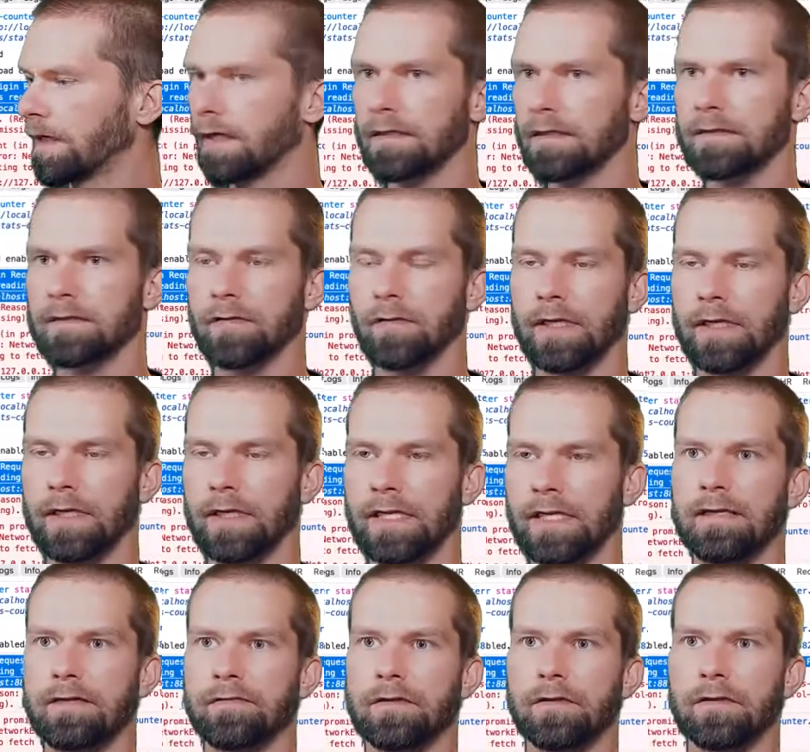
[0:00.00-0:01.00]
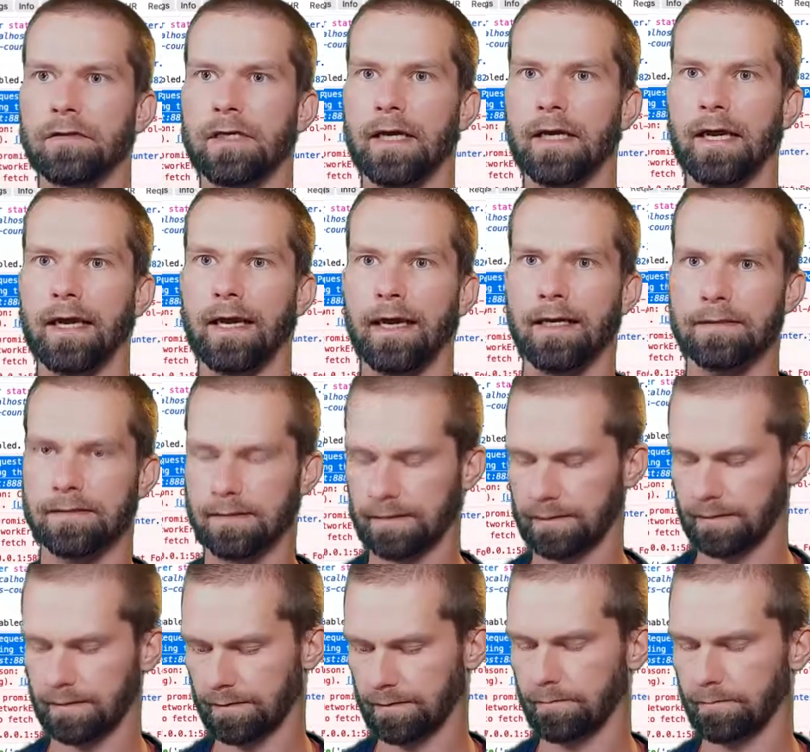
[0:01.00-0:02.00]
So let's have a look
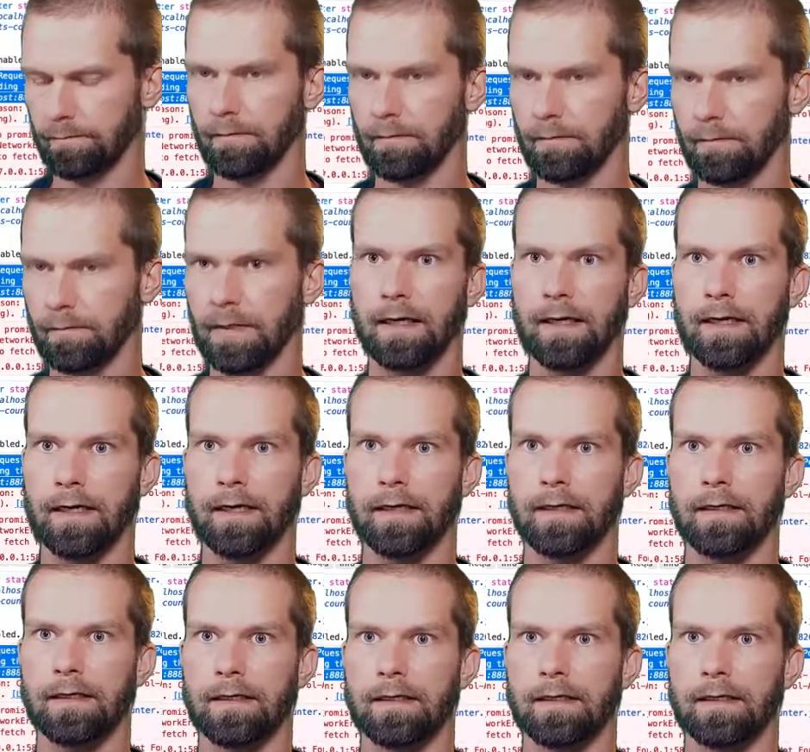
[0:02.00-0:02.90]
at my